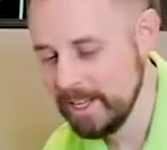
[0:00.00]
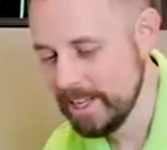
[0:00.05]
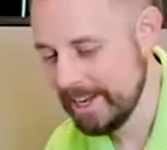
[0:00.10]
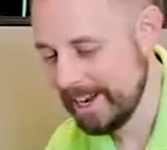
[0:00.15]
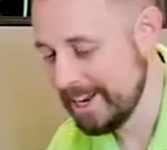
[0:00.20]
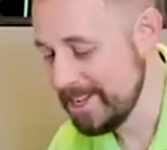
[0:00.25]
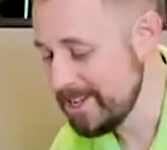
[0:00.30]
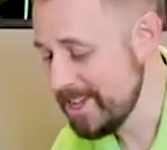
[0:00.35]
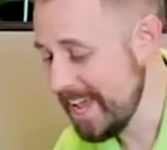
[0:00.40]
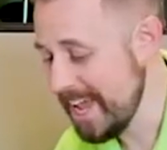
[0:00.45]

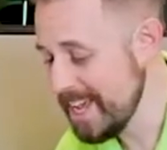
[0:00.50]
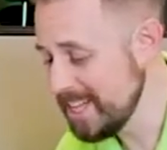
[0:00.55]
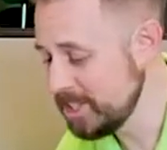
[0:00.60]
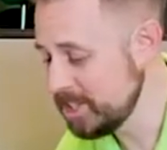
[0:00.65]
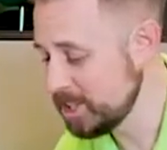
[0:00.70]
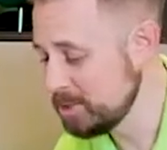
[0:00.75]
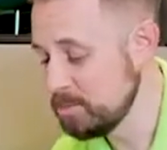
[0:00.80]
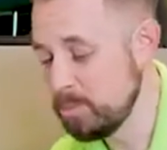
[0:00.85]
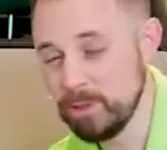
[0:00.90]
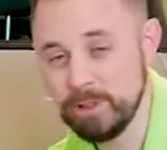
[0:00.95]
And you can't
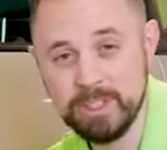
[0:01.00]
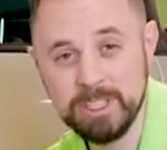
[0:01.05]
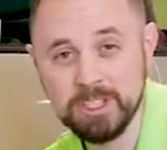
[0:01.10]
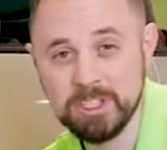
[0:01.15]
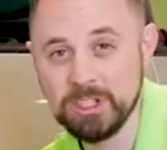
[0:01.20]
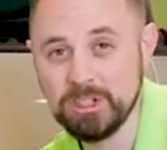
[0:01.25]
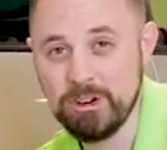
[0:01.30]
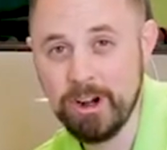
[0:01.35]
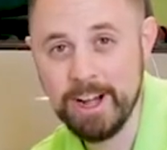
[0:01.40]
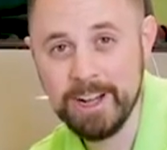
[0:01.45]
just put these
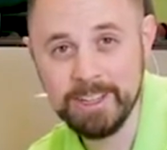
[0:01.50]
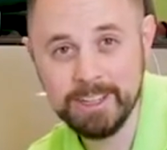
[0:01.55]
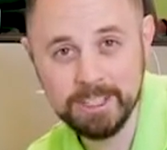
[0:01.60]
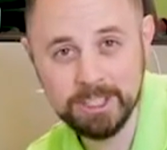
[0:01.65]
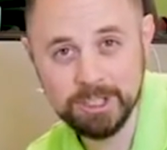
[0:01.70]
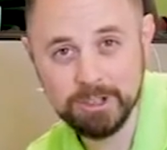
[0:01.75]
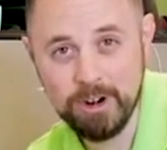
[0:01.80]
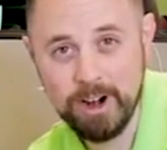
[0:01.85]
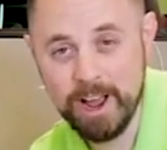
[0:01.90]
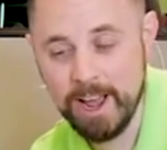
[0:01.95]
straight in the
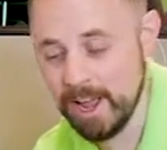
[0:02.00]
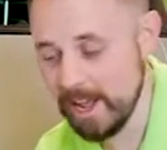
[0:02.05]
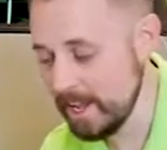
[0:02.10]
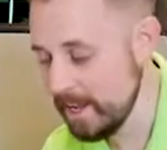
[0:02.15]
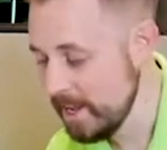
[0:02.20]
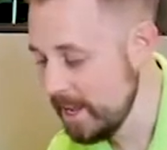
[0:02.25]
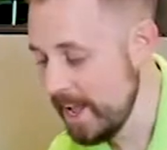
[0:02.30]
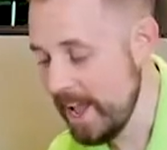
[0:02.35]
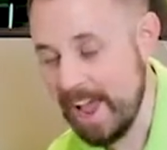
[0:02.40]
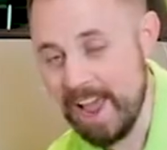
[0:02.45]
tray
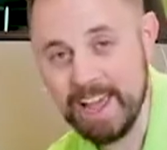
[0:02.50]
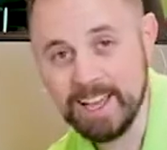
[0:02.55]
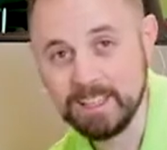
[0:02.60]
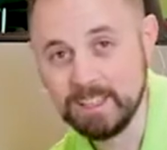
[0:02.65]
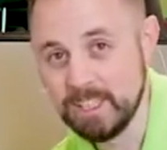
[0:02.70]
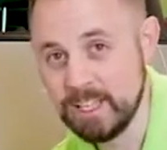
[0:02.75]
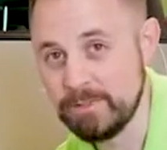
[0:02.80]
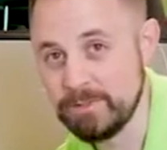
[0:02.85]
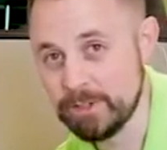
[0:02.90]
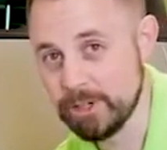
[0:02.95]
and
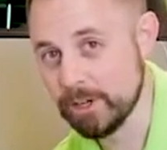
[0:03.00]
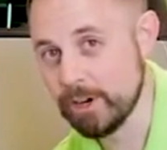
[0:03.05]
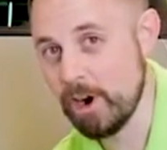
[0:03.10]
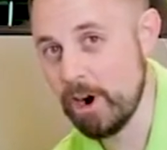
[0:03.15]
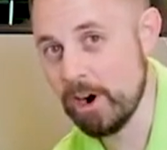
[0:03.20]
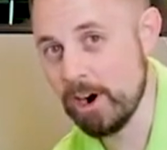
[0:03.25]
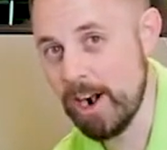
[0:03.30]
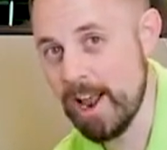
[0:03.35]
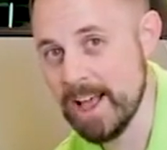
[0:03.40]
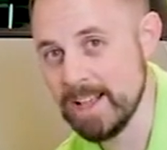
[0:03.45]
lift your
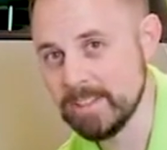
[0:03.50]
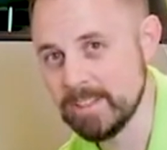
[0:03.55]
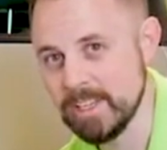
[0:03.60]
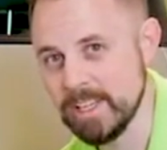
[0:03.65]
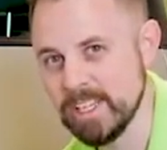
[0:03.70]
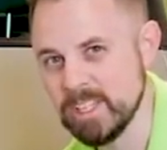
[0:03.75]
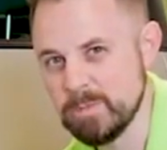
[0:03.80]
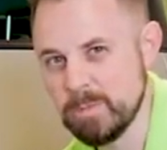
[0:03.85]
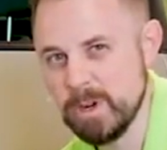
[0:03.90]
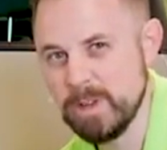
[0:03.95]
car as
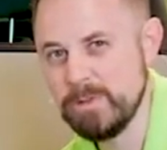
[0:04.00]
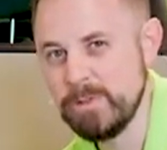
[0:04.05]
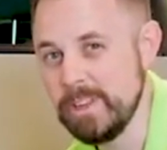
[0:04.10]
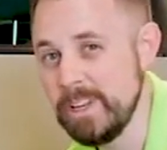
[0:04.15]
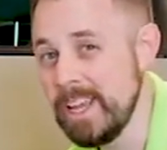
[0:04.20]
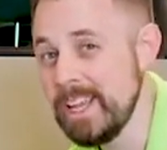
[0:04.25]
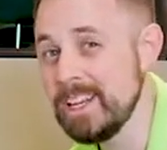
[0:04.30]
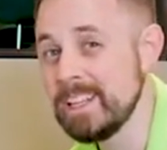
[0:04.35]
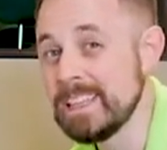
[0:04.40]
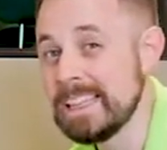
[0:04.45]
is, but if you
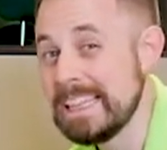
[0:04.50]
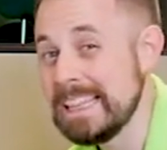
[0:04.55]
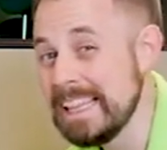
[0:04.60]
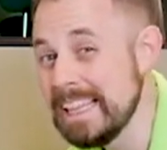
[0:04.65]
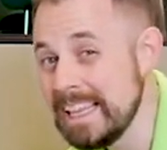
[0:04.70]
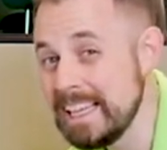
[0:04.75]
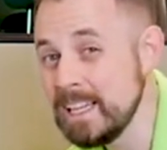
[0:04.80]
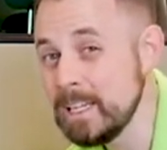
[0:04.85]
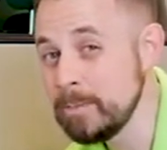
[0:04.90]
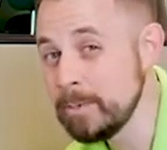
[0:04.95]
need a
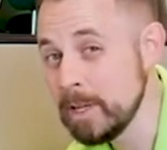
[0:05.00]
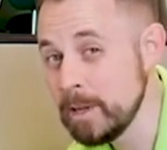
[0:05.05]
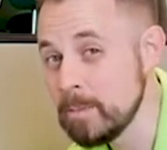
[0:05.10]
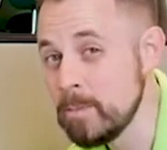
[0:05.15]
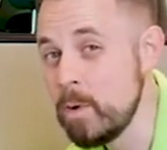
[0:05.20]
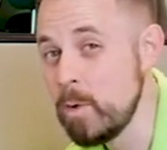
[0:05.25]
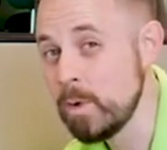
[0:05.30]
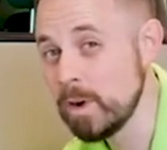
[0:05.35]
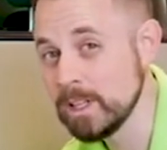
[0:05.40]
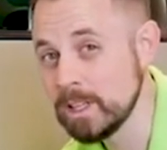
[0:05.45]
little bit
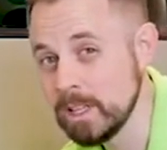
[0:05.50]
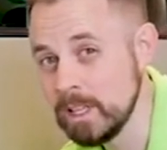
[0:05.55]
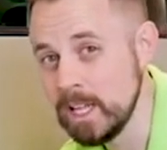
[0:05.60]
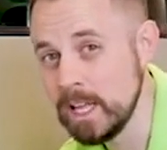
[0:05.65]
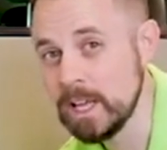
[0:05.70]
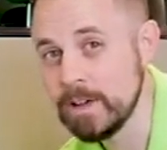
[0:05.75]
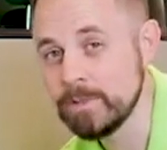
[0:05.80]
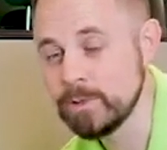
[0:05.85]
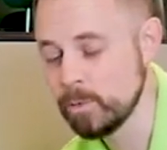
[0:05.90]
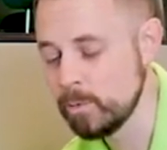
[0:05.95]
more
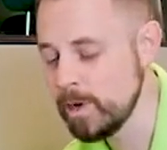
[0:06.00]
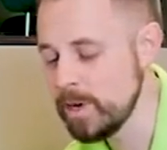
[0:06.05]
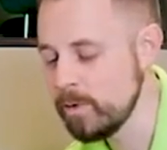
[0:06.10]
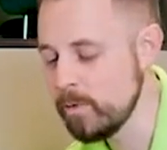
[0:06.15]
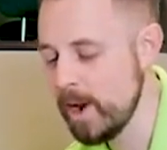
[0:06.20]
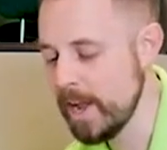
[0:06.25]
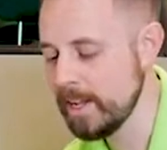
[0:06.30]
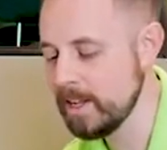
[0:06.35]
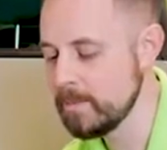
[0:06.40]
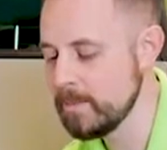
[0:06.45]
lift, we
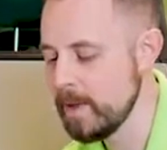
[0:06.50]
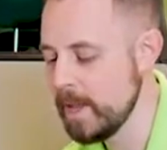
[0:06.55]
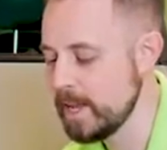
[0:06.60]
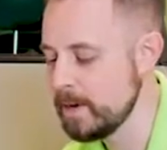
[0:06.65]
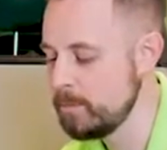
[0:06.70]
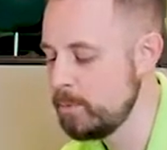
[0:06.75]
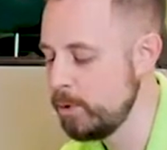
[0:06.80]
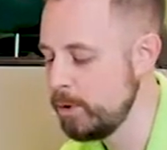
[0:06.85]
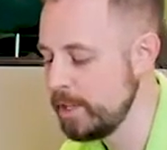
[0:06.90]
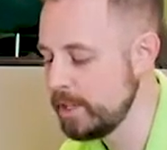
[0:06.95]

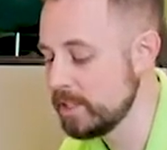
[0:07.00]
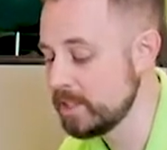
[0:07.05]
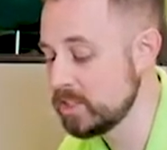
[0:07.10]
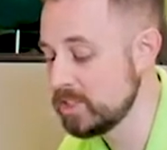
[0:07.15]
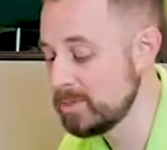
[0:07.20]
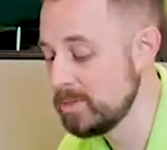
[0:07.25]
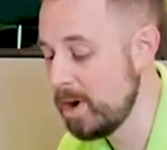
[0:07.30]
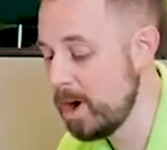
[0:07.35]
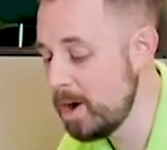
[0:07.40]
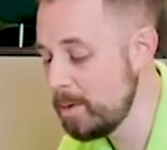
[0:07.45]
recommend putting the
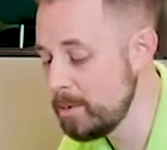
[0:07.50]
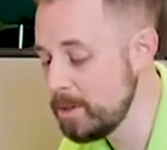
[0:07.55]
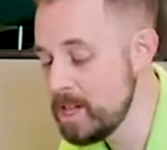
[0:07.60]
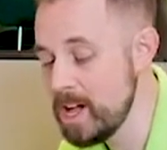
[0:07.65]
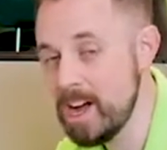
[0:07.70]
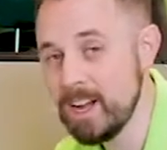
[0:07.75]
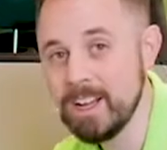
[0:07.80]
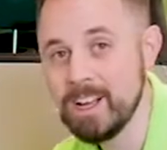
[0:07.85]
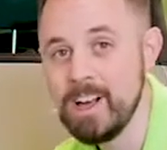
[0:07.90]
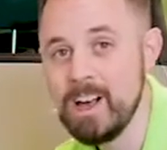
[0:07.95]
small
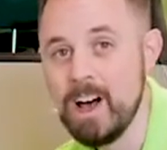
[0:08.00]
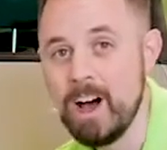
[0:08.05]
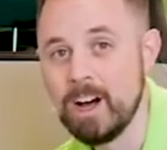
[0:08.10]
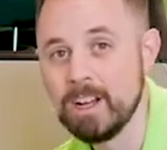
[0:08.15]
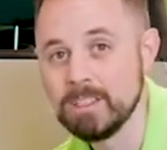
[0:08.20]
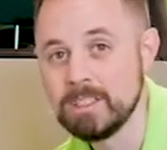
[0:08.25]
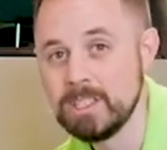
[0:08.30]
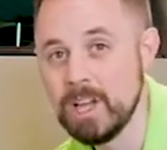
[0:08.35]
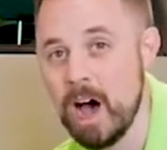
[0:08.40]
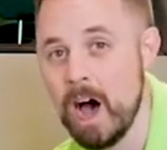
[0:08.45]
block
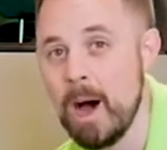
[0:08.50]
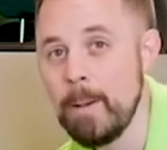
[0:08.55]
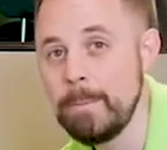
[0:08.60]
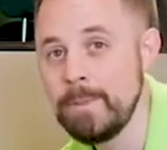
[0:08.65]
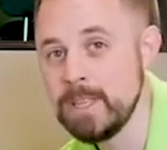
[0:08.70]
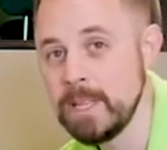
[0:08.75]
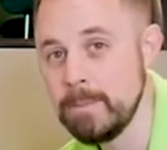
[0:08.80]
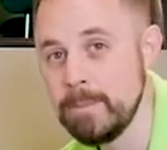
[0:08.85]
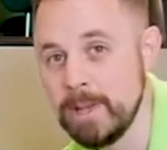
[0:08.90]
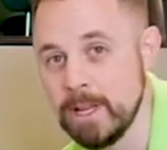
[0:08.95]
on top
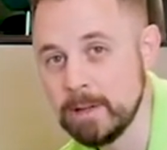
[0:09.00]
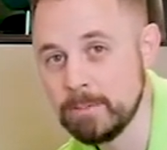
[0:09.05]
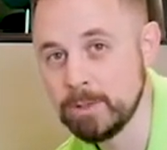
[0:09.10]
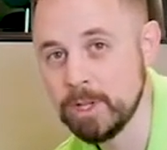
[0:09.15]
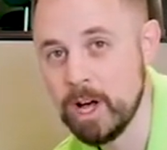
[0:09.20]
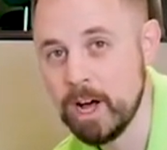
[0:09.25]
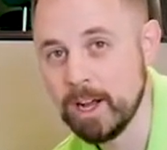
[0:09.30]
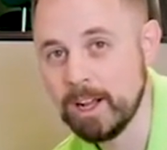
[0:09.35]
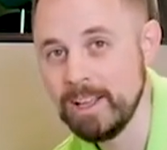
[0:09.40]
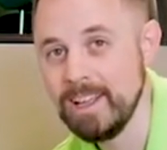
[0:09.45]
of the big
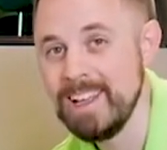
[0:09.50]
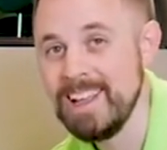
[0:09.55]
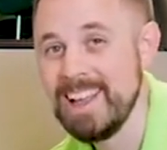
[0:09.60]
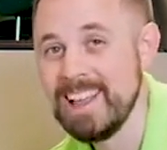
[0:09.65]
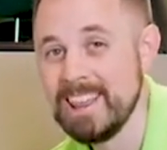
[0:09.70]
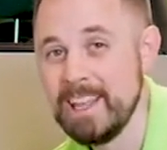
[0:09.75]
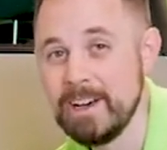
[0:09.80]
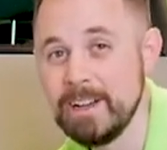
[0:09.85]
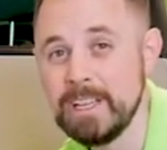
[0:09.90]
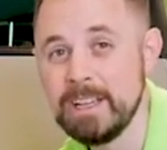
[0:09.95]
block.
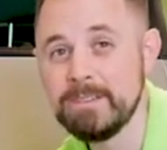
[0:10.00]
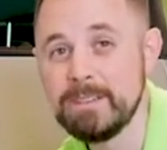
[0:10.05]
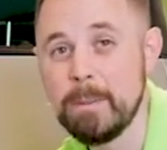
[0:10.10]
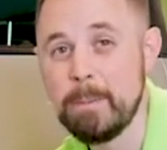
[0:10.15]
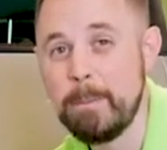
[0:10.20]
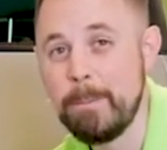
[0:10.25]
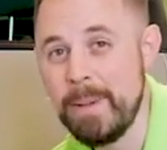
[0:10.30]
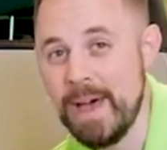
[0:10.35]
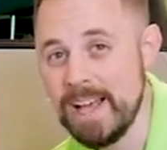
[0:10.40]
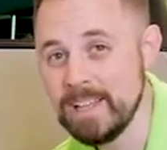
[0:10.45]
That'll give the
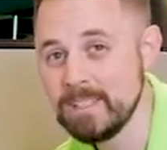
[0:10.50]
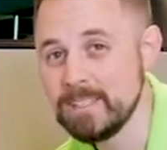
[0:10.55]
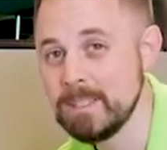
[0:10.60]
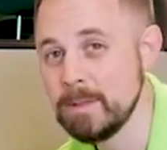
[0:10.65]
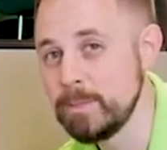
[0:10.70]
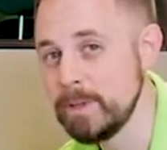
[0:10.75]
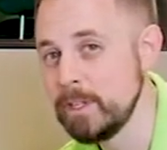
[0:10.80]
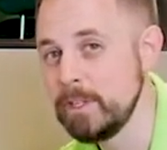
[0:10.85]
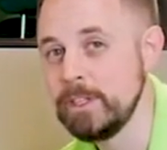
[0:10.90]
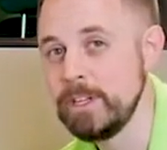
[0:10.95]
best
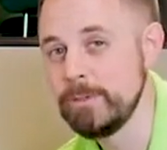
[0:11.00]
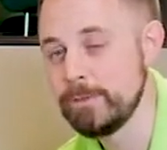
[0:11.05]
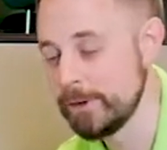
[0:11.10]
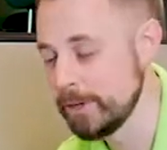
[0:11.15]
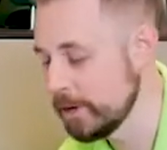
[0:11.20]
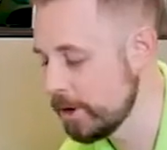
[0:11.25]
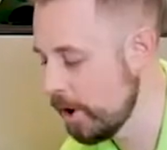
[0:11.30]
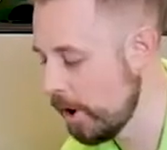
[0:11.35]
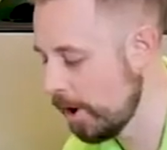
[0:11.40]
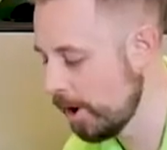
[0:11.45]
stability for
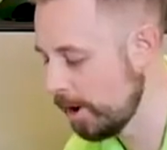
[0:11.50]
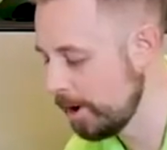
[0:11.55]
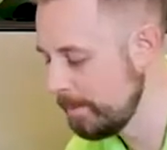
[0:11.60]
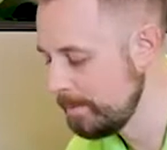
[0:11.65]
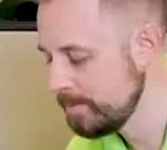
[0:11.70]
your car.